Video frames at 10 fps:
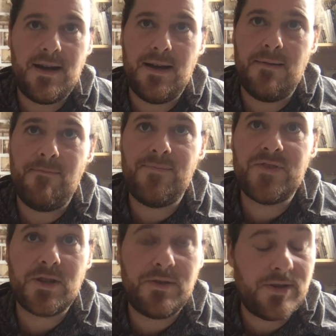
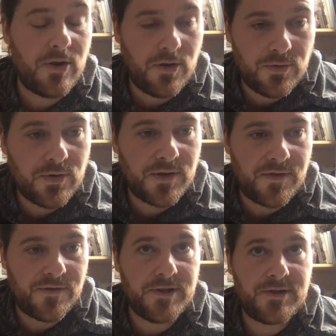So not all of
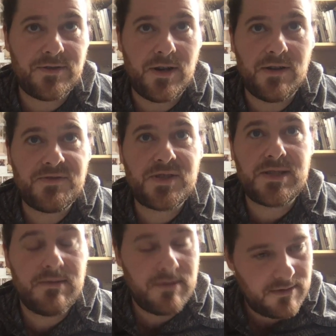the
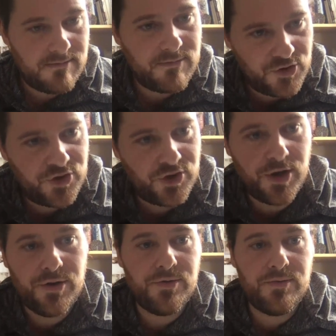photographs
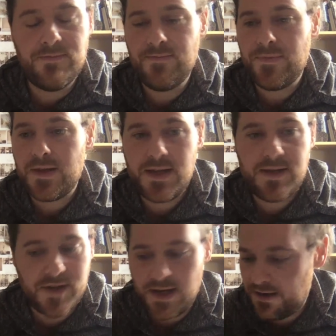show,
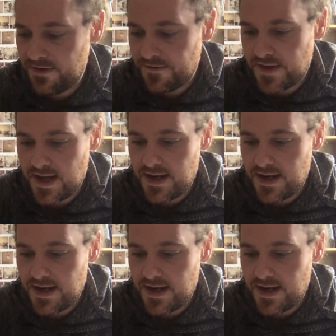even if